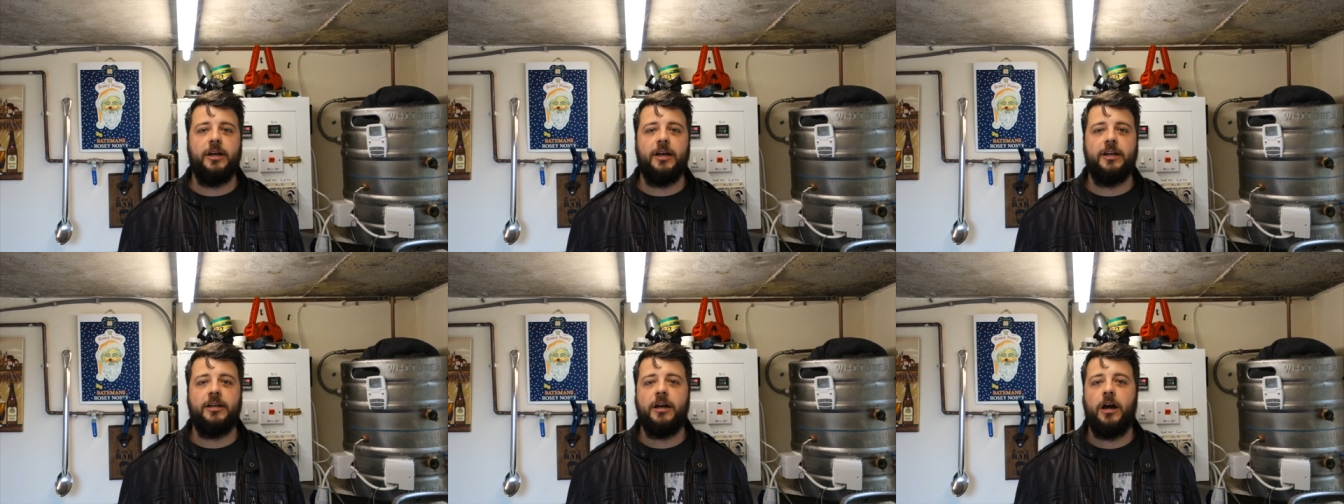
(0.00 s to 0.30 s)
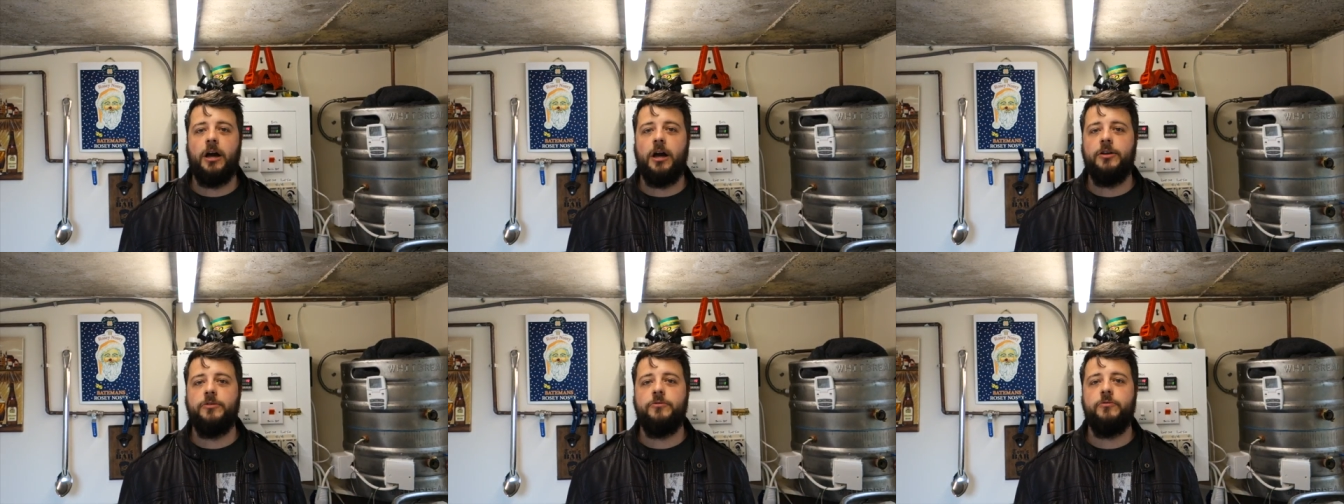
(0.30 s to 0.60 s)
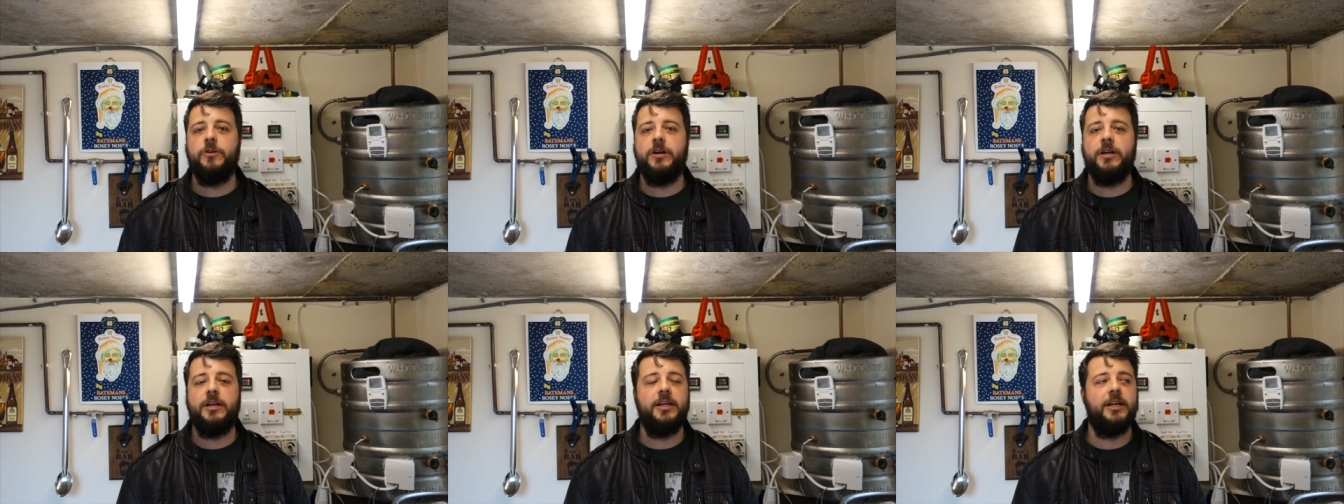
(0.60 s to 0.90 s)
I can't
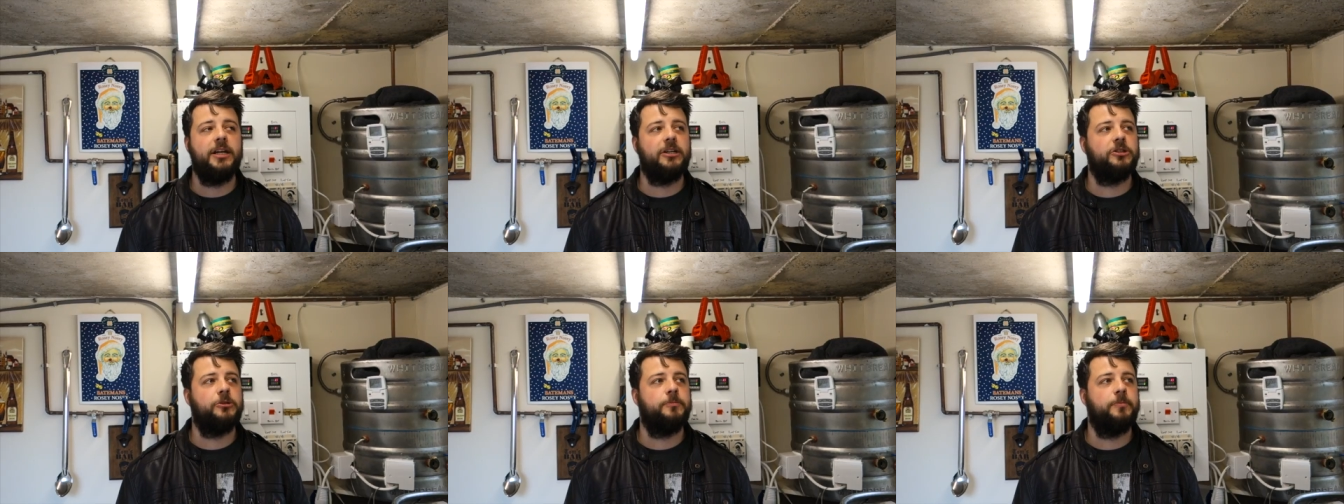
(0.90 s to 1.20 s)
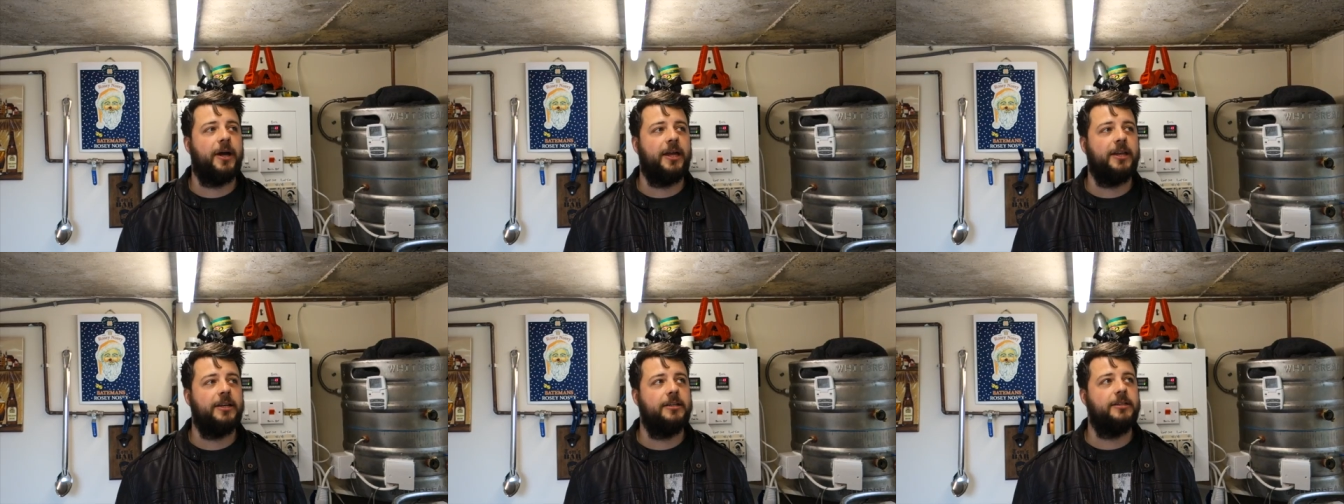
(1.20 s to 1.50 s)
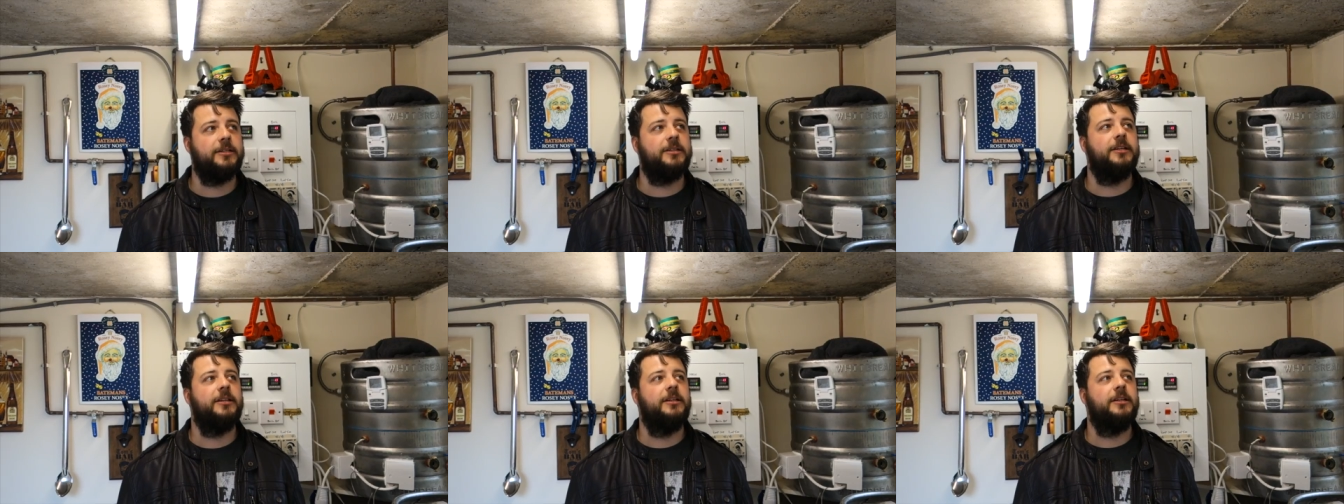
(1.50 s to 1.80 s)
really
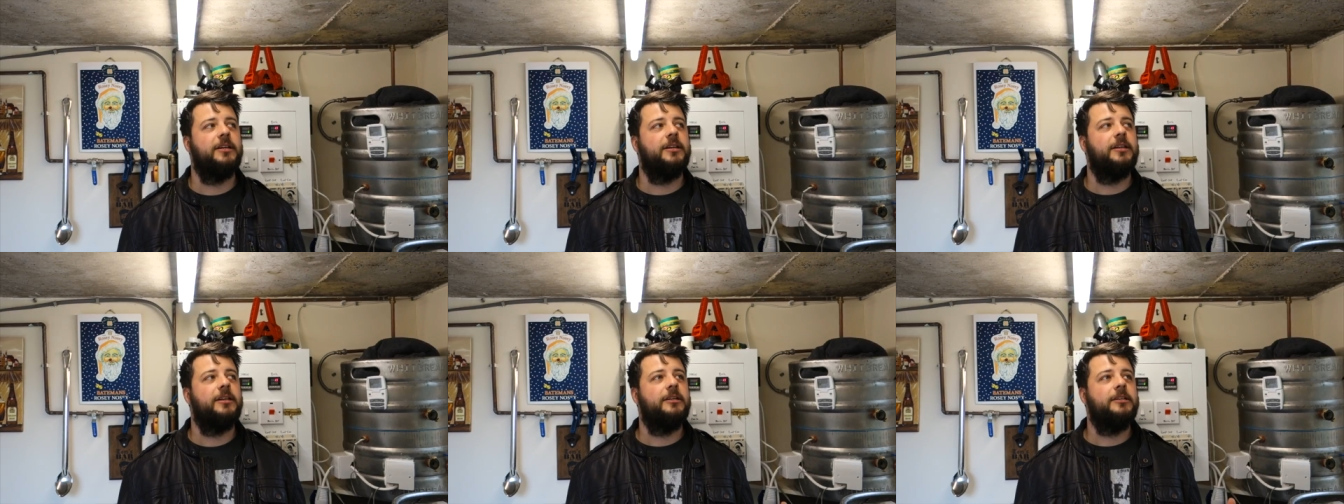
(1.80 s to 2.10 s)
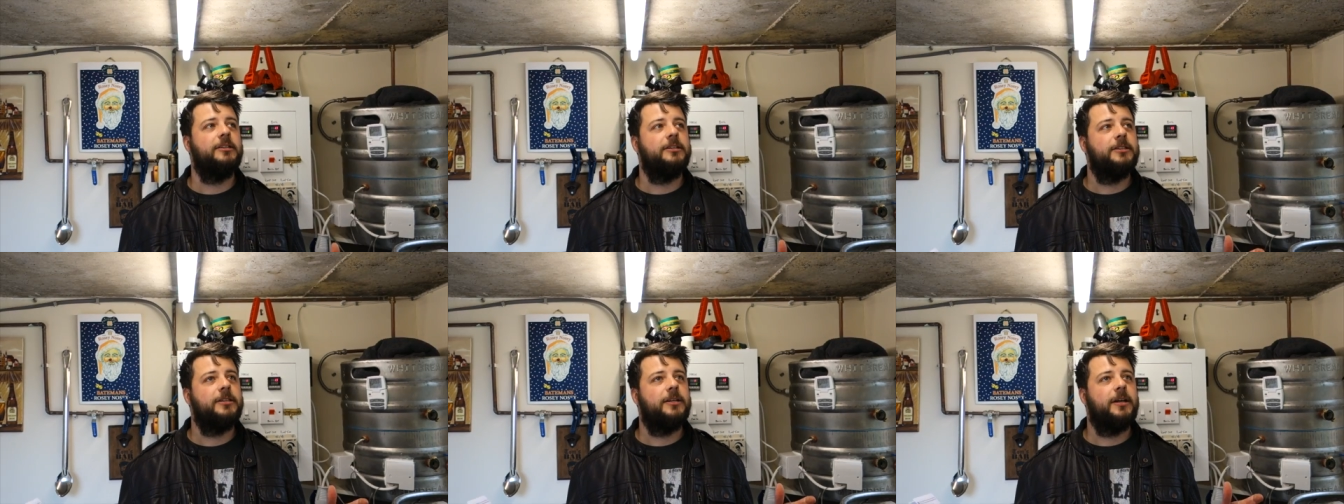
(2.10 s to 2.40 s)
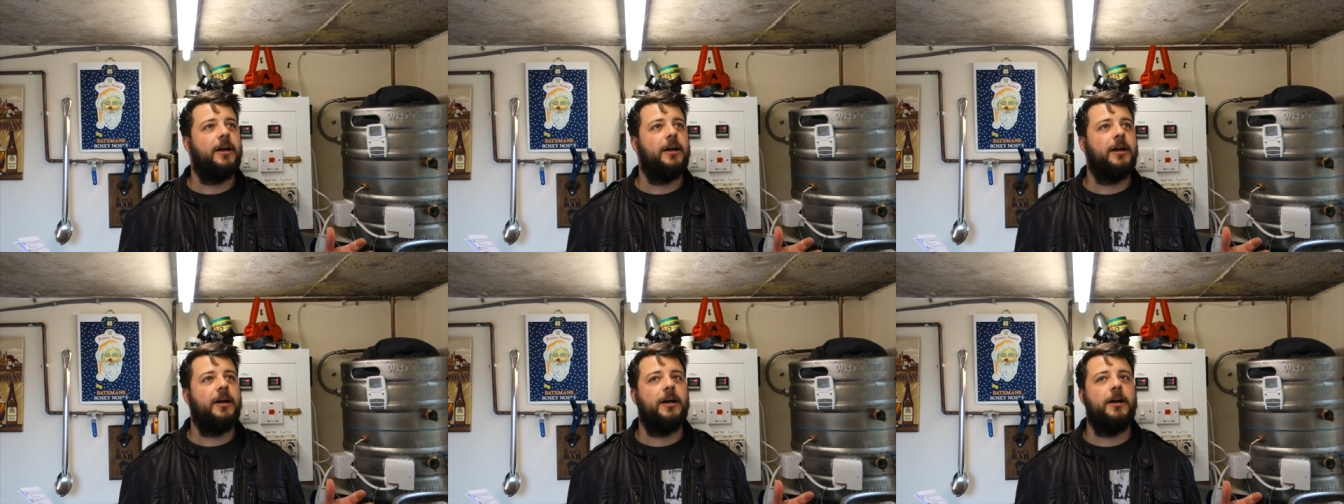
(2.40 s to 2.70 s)
expand
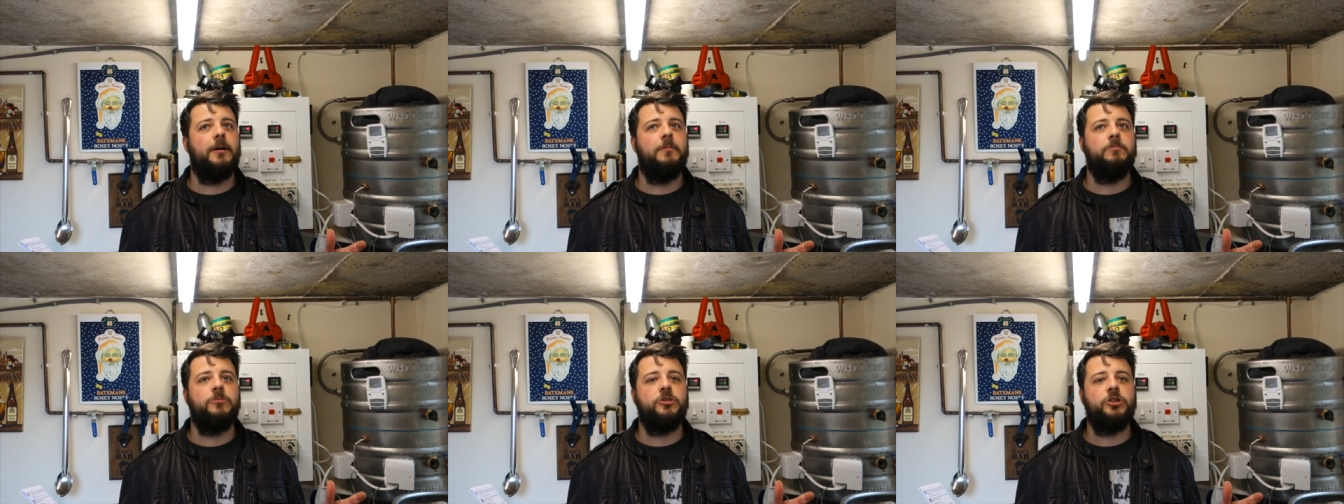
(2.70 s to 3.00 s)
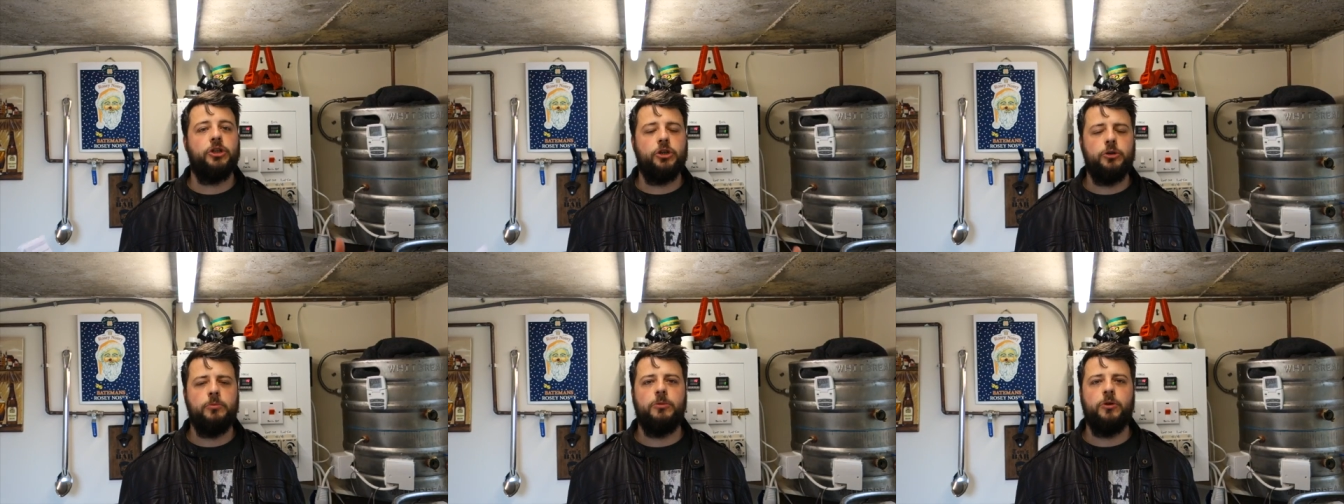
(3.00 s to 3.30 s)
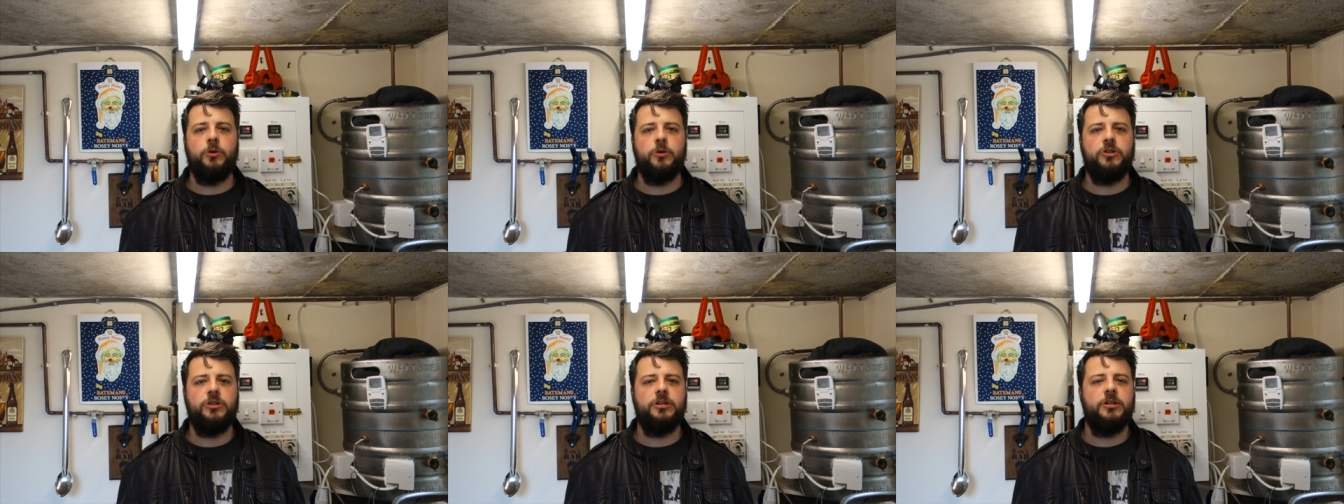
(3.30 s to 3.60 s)
um, too
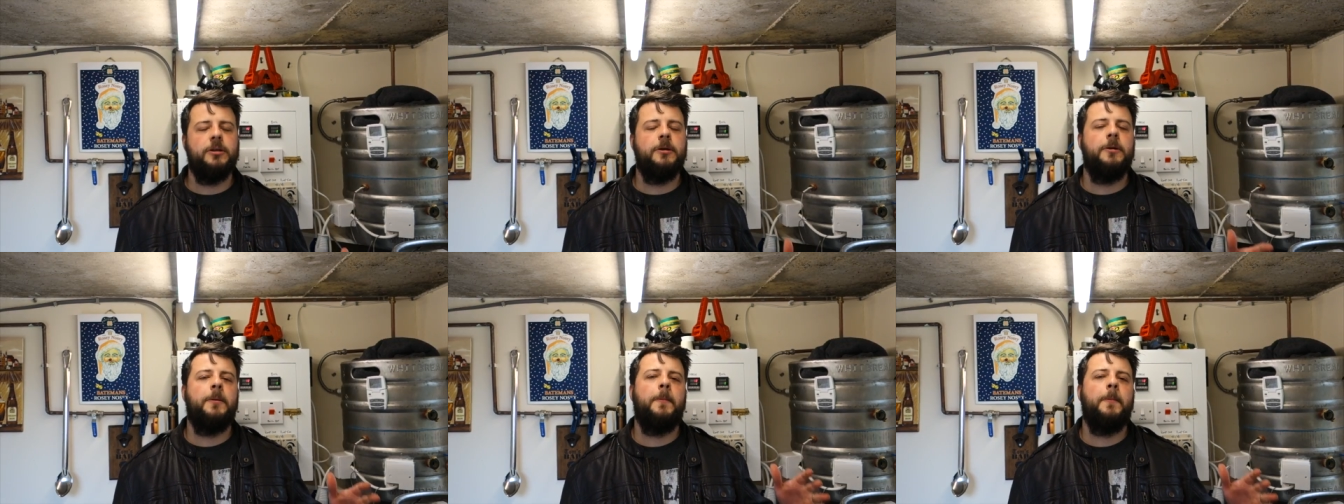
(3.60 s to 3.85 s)
much.